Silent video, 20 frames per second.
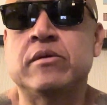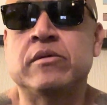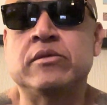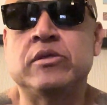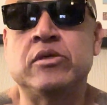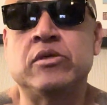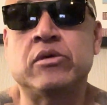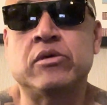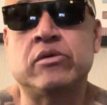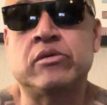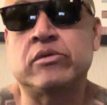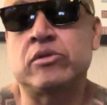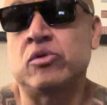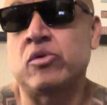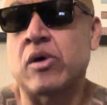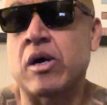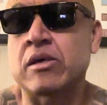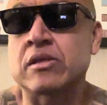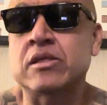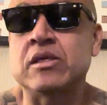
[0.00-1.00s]

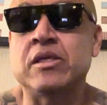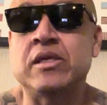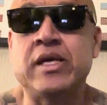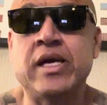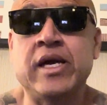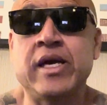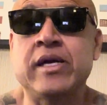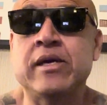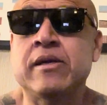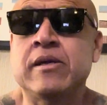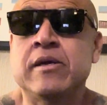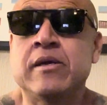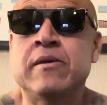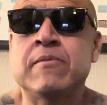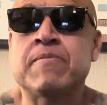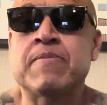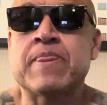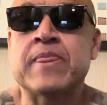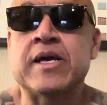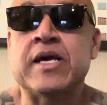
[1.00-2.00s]
throughout the day,
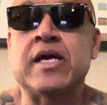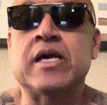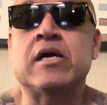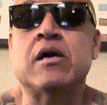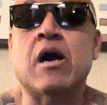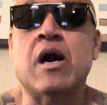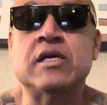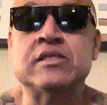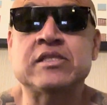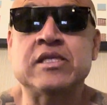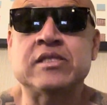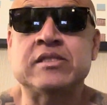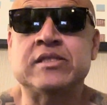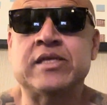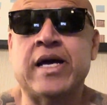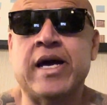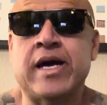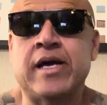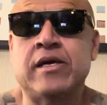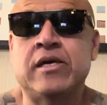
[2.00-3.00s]
it causes
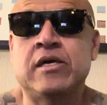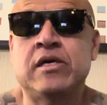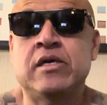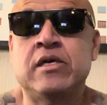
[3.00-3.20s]
that.